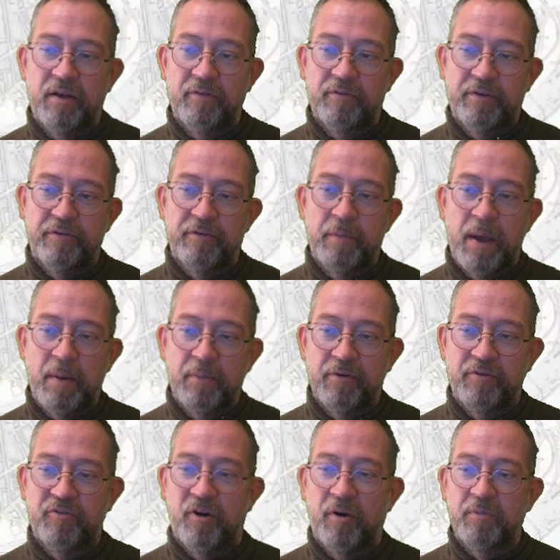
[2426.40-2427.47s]
If you remember
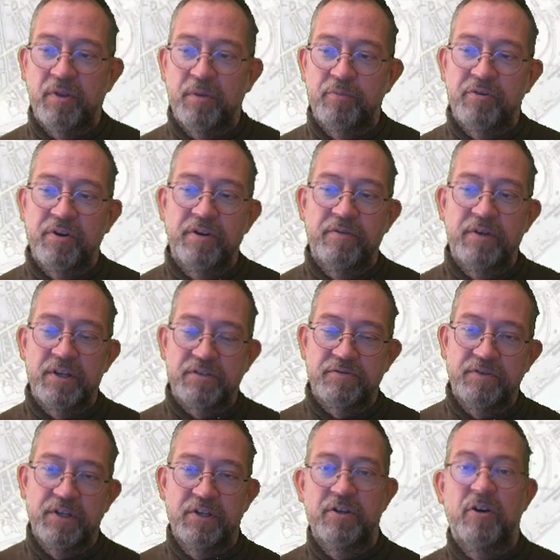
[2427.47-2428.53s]
from the previous
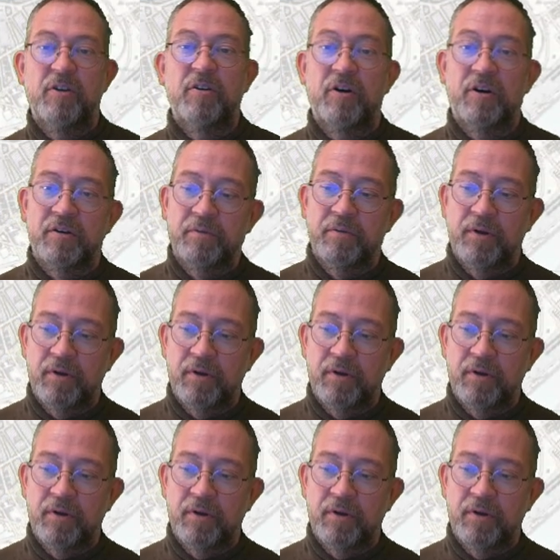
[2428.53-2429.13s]
video on,